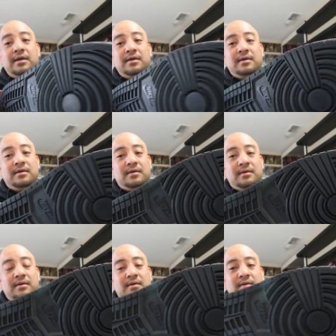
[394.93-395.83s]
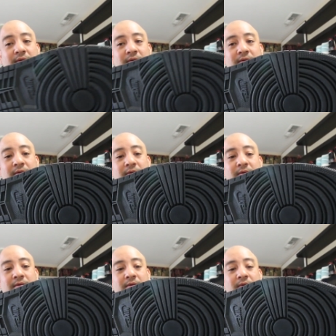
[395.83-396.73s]
Give them to the, give them to the airships
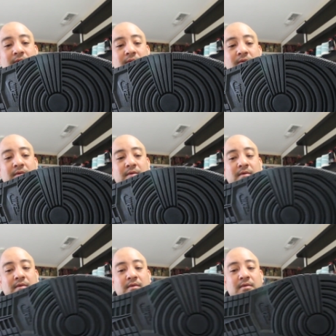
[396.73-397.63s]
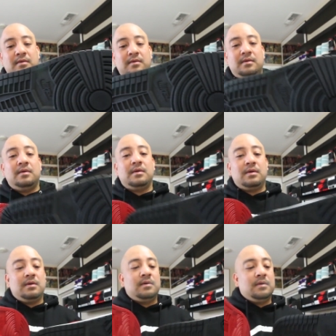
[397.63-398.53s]
because I know that's what people really want to see.
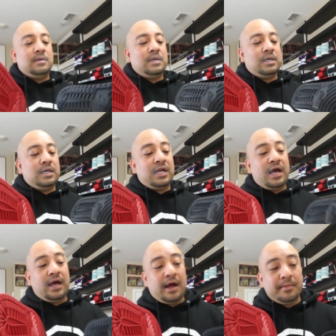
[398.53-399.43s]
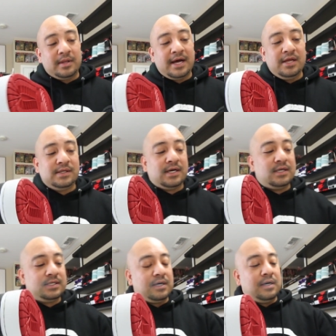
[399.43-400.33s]
So. Yeah, and I I'm glad you
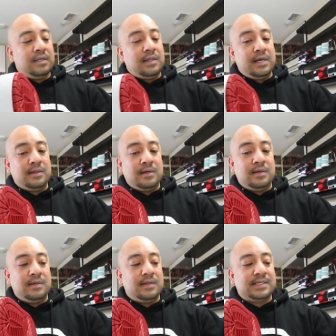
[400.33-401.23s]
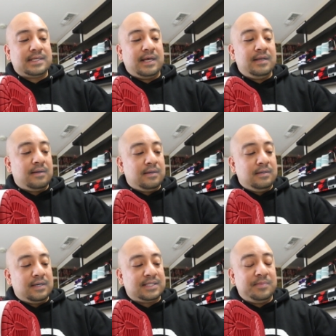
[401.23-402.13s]
touched on like the the slight
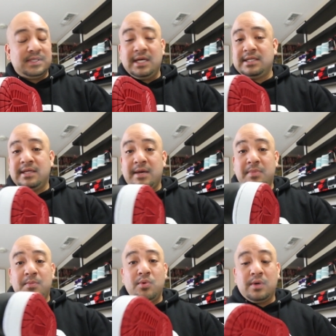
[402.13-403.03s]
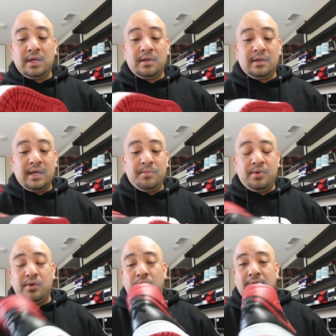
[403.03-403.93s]
customization that people can can
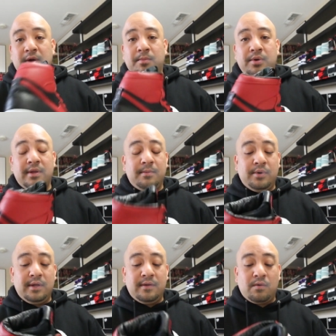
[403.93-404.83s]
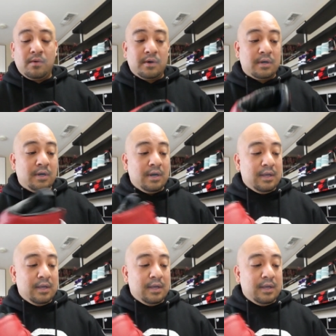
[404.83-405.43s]
put when they put it put in their order.